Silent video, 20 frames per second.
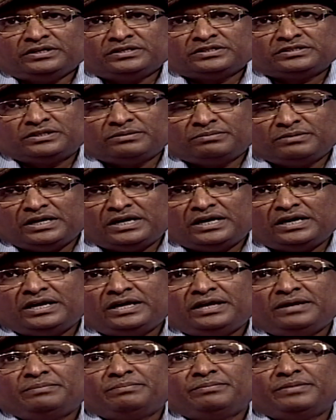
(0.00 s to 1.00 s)

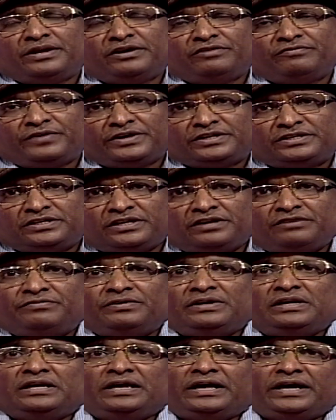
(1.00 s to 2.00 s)
Similarly, manufacturer
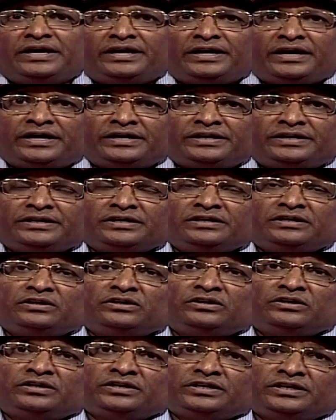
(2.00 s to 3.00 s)
will add
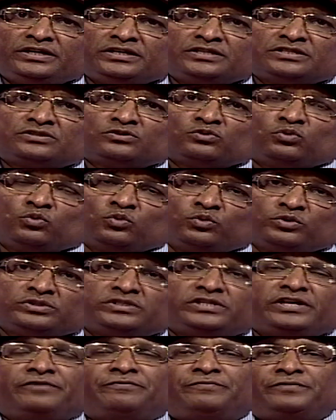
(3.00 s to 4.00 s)
his own
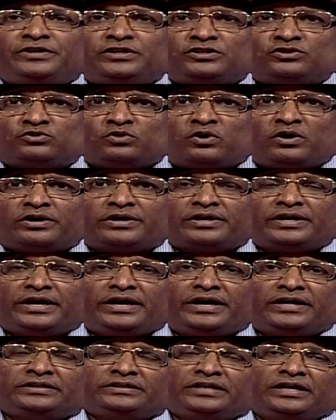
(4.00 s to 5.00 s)
safety stock
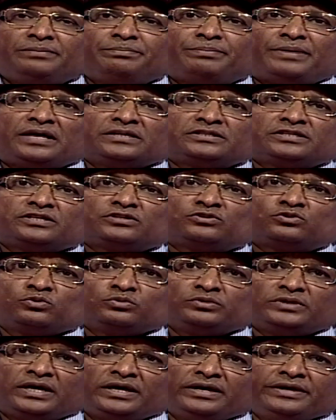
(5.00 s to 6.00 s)
and then passes
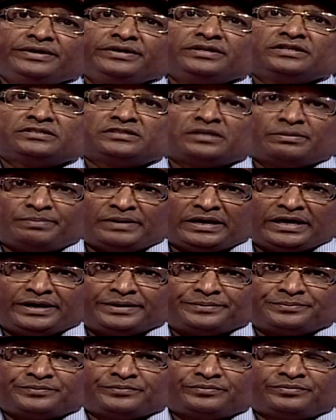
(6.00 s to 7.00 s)
to the supplier.